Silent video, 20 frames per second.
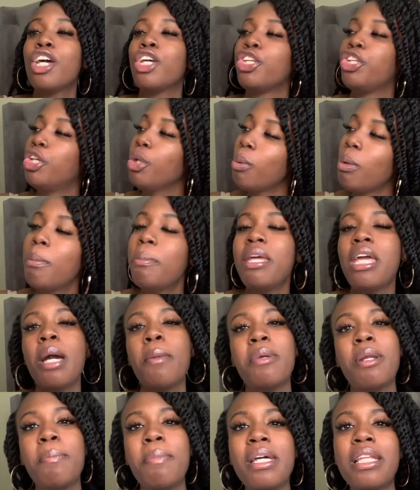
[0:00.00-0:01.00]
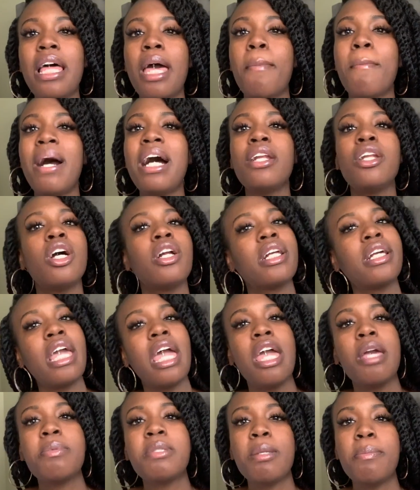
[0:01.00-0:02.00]
you would be able to be like, my daughter
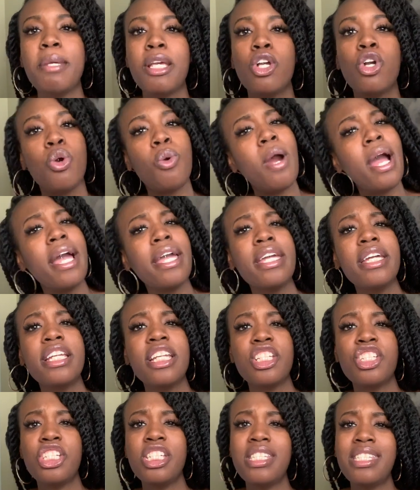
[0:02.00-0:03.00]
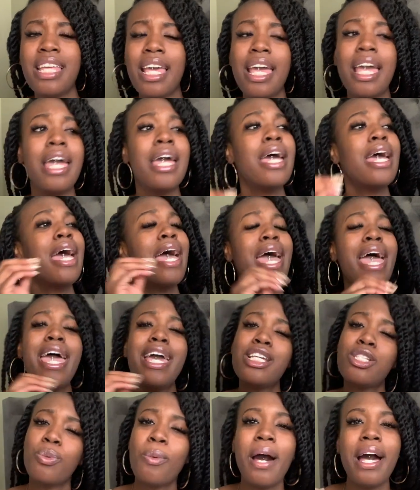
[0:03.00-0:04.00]
came to me crying and she said
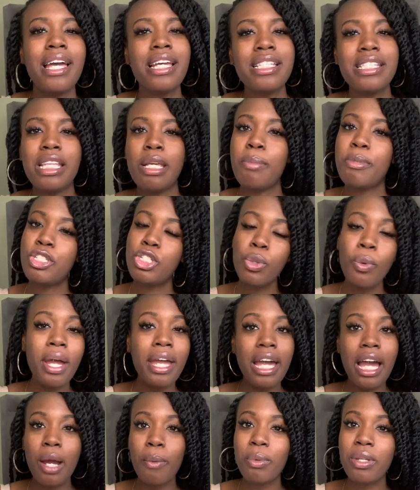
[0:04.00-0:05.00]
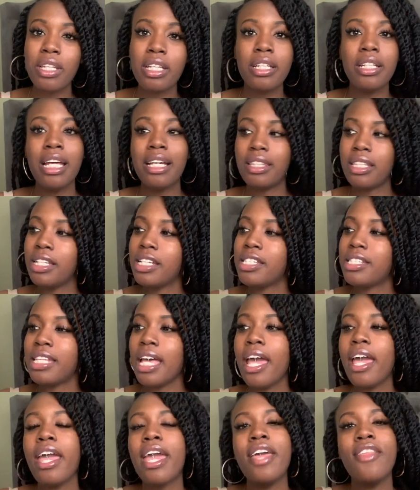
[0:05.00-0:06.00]
X, Y, and Z, but you ain't got really nothing to say.